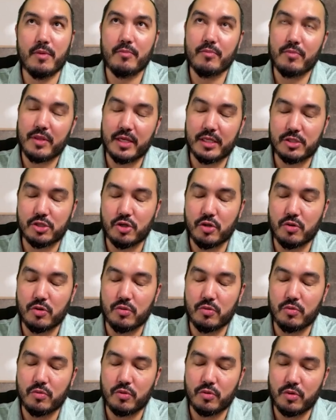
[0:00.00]
that.
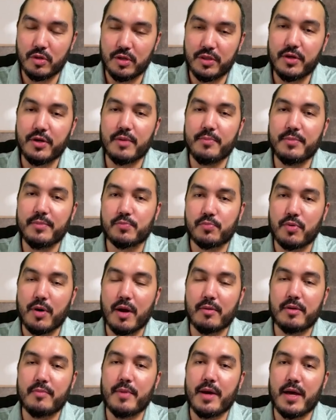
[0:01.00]
So Ethereum is
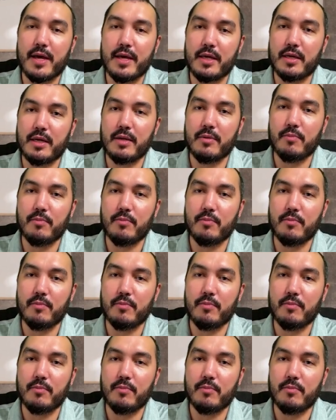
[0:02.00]
probably my